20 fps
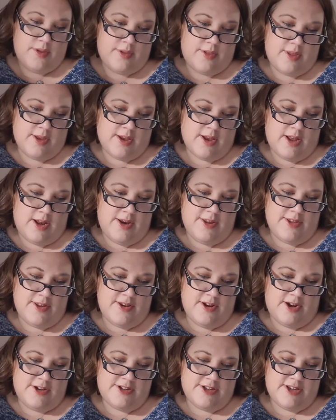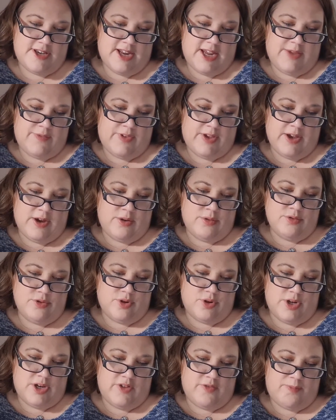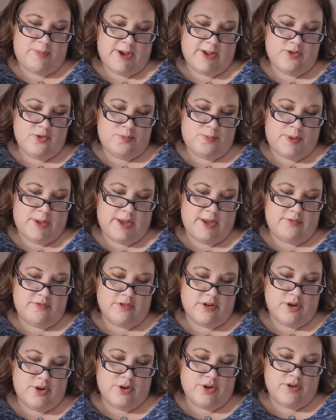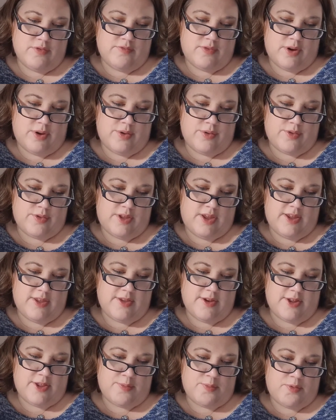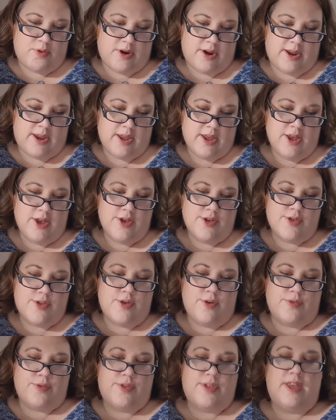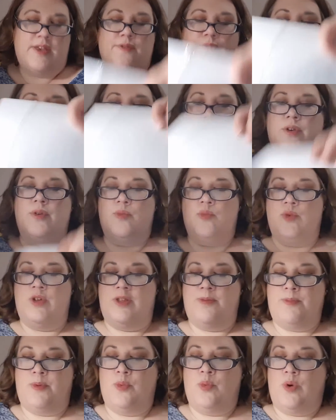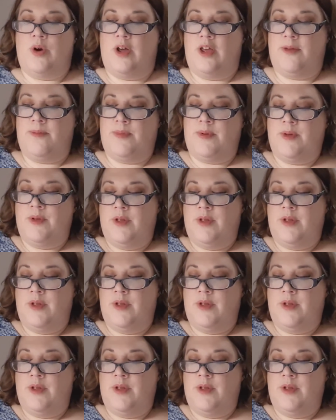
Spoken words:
So the colours are Night and Navy, Old Olive, Petal Pink, Rococo Rose, Seaside Spray, Soft Sea Foam and Whisper White.